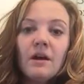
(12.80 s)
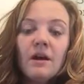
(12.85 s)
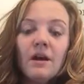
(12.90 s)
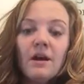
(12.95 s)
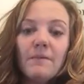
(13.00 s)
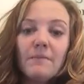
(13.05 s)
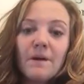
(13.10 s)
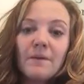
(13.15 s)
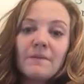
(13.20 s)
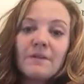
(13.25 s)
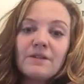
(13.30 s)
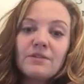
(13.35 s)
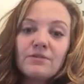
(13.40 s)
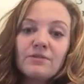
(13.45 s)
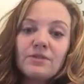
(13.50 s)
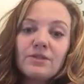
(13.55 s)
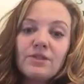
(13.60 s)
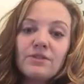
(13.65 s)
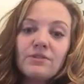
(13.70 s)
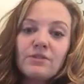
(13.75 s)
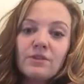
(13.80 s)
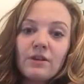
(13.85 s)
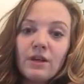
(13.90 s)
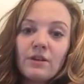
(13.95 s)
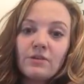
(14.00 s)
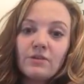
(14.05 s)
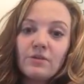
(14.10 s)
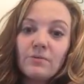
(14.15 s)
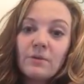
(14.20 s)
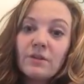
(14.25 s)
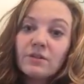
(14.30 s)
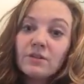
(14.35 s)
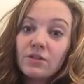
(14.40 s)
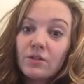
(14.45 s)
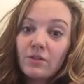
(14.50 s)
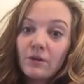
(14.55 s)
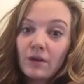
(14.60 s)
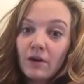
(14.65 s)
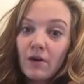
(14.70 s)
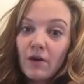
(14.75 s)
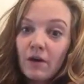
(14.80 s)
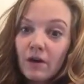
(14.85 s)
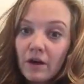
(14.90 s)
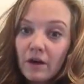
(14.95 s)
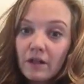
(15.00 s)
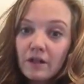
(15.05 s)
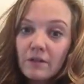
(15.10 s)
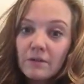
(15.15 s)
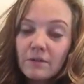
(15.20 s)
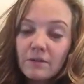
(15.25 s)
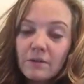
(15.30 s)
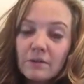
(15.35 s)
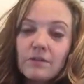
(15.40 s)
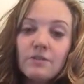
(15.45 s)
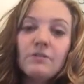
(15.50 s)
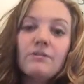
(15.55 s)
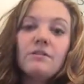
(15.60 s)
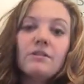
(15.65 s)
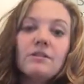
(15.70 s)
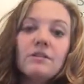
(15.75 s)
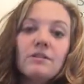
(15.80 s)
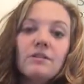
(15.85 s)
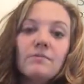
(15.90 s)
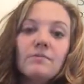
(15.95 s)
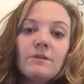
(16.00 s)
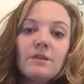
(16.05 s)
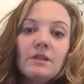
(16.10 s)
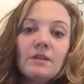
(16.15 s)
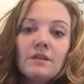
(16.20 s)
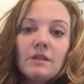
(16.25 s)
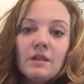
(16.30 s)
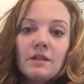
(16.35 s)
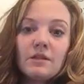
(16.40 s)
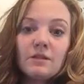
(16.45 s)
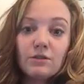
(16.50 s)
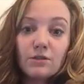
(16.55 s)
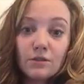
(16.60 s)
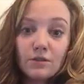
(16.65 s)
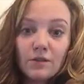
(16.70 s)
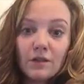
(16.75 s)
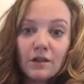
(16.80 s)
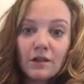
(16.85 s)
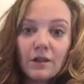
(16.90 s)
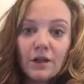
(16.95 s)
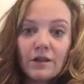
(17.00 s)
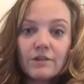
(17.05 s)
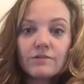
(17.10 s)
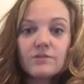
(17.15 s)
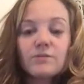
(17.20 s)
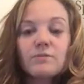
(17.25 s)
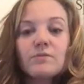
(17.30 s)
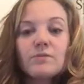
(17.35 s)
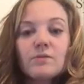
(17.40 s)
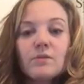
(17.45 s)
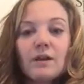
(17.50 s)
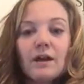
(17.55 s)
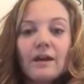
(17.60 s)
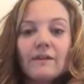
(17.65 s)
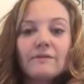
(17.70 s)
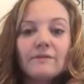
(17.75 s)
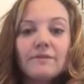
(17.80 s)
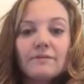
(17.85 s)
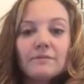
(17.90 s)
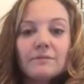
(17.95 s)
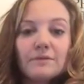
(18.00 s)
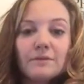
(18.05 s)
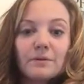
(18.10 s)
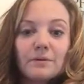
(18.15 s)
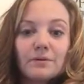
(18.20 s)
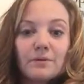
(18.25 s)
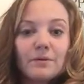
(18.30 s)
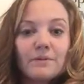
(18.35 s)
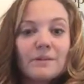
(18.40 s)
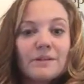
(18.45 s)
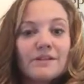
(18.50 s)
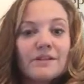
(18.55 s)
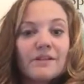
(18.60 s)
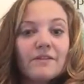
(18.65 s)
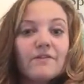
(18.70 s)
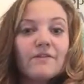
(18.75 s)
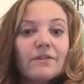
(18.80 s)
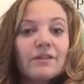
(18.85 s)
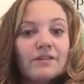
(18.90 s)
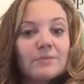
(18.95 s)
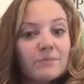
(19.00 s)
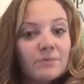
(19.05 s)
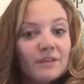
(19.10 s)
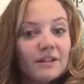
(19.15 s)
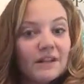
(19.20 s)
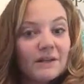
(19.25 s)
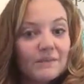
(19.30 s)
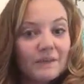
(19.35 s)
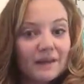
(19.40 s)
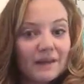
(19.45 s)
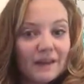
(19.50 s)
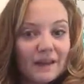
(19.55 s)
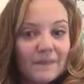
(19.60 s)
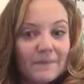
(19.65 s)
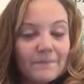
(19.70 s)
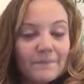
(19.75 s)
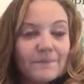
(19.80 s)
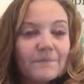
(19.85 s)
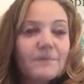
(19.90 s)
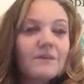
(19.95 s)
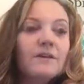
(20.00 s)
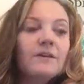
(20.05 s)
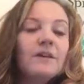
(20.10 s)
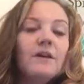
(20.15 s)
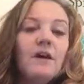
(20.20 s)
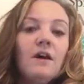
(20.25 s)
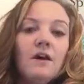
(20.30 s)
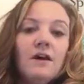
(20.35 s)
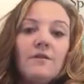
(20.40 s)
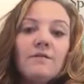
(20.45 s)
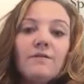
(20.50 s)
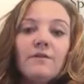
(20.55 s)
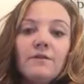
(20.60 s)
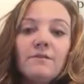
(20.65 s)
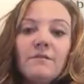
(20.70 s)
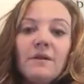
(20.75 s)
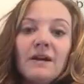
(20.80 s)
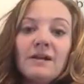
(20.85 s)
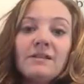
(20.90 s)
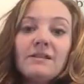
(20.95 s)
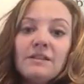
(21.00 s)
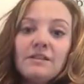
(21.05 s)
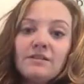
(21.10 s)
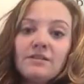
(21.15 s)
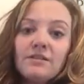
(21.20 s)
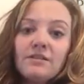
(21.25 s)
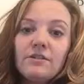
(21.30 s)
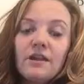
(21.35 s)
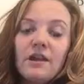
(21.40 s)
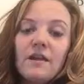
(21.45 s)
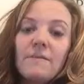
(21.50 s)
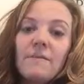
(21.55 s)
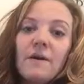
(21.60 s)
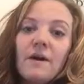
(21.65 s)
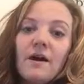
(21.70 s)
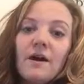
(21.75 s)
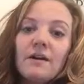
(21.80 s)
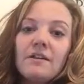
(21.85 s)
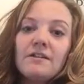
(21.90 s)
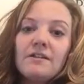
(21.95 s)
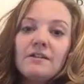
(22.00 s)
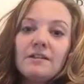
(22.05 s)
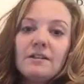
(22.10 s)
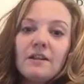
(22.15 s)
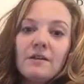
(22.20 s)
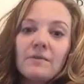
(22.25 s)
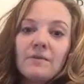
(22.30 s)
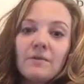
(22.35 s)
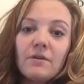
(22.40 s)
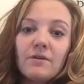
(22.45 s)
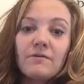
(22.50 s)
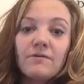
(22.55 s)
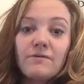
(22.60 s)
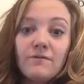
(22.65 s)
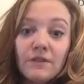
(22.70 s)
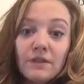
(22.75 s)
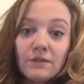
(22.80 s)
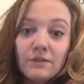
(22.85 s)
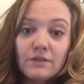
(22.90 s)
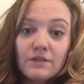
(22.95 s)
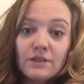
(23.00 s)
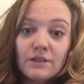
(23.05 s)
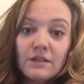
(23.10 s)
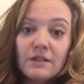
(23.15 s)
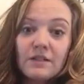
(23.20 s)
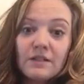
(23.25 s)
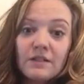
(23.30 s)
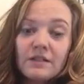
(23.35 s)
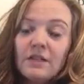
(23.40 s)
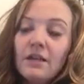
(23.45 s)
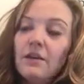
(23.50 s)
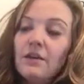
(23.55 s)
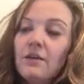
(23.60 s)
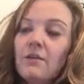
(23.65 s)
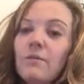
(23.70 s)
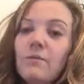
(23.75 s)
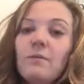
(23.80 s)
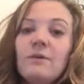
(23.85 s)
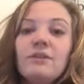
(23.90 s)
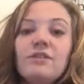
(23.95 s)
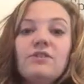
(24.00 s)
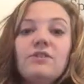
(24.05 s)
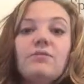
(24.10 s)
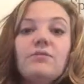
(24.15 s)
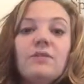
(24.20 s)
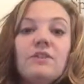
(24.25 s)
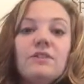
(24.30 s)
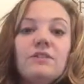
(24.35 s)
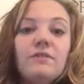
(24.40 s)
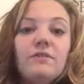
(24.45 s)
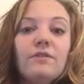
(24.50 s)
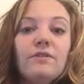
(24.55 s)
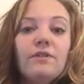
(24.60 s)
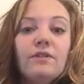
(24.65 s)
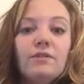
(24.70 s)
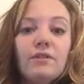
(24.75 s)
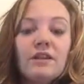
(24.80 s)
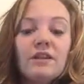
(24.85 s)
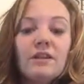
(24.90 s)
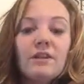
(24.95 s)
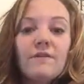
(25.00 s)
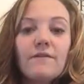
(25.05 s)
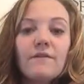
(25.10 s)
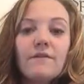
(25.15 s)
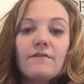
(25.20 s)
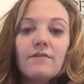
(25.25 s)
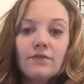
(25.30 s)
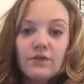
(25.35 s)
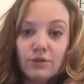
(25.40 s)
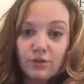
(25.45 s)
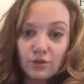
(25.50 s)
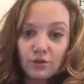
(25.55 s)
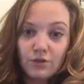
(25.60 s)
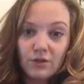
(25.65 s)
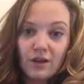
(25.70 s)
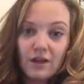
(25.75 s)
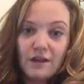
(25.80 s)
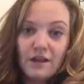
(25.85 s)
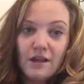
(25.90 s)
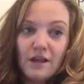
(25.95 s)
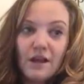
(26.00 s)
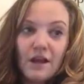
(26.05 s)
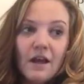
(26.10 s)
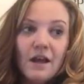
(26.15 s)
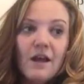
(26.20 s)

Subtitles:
my mentor teacher had too much going on with the students and what they needed to do in the classroom, so I have to record myself explaining my game. For the math center game, I did a game called Fiddlesticks, which is for the grade level of 3rd grade.